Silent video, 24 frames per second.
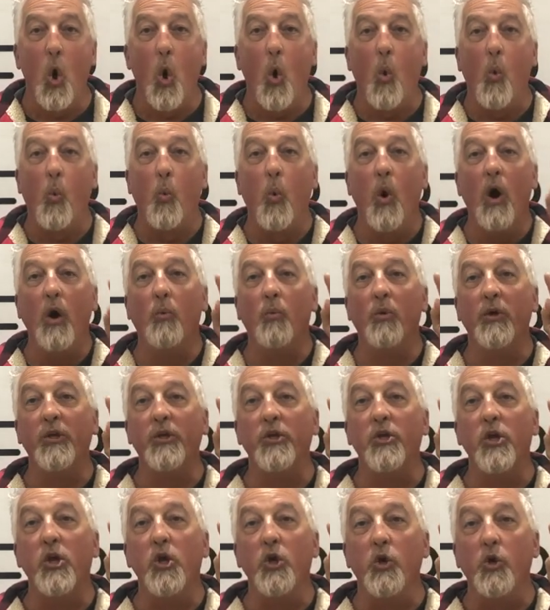What will
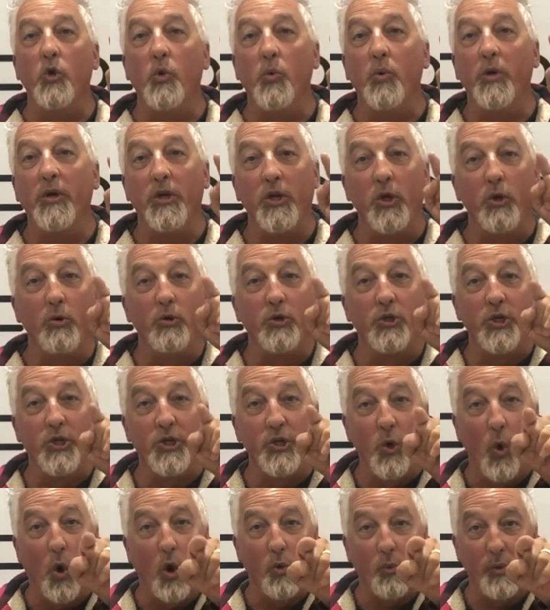you use
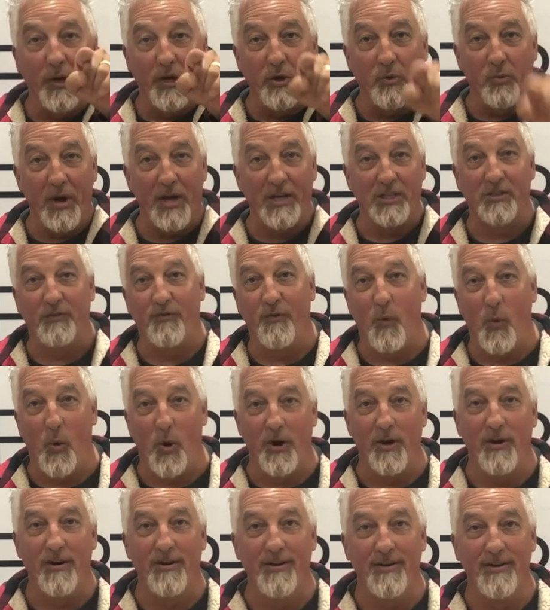your Readerest
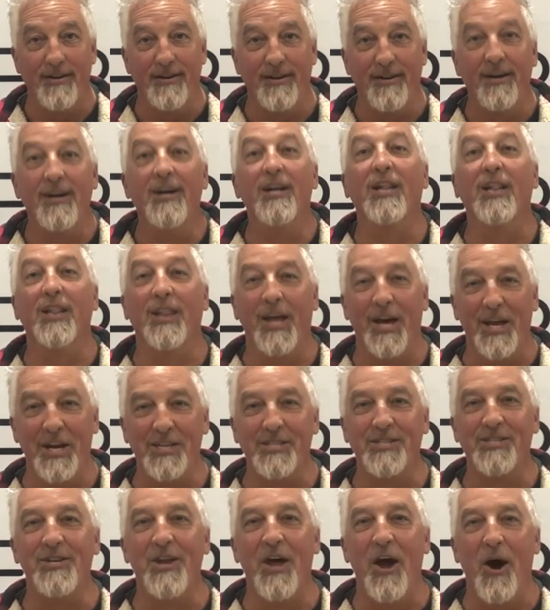for? Let
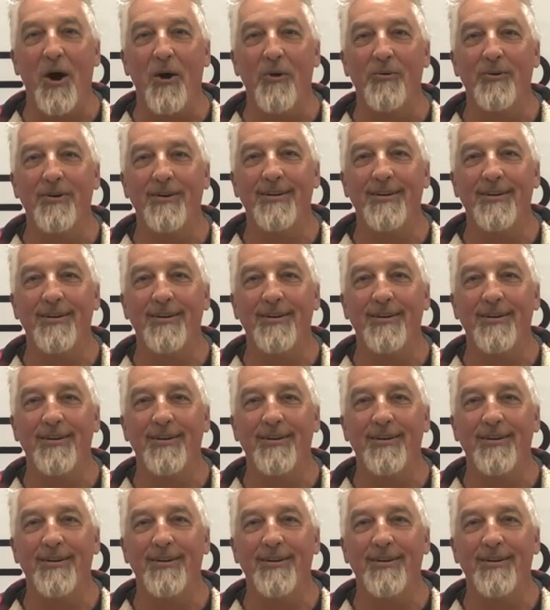us know.